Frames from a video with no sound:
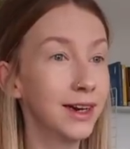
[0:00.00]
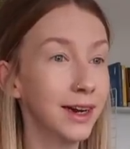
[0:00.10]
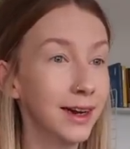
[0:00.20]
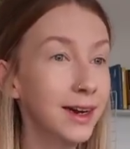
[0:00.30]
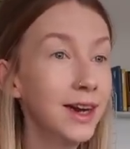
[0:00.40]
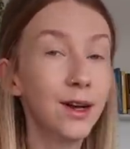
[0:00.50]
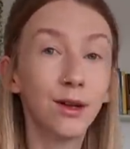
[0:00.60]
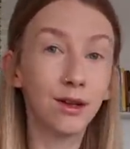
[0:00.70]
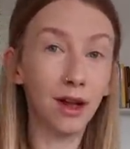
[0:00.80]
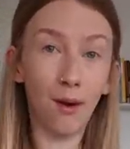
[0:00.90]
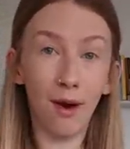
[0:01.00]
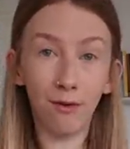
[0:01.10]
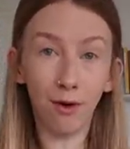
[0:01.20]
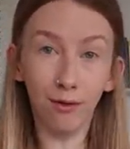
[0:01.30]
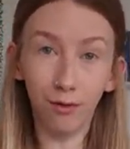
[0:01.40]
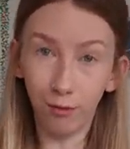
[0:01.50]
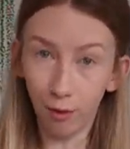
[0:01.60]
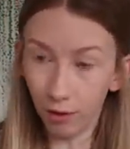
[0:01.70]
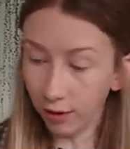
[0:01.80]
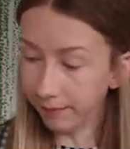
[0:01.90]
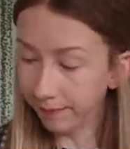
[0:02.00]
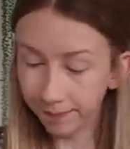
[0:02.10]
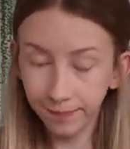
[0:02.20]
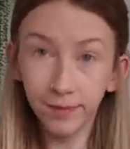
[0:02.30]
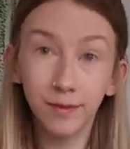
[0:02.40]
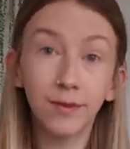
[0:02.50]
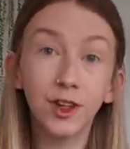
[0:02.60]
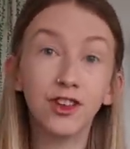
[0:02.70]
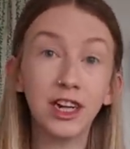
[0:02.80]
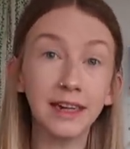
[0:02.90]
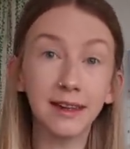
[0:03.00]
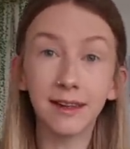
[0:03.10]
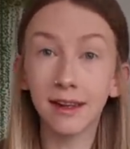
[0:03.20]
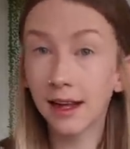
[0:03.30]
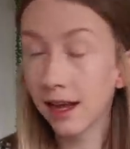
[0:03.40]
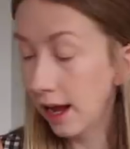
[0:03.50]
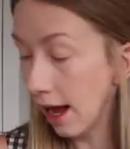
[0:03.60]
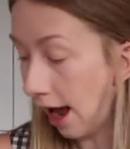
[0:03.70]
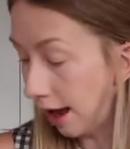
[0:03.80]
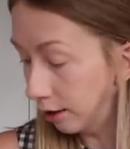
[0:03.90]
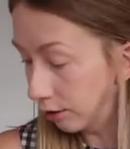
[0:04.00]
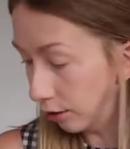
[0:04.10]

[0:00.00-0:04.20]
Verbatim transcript: in it so I've gone for jeans and a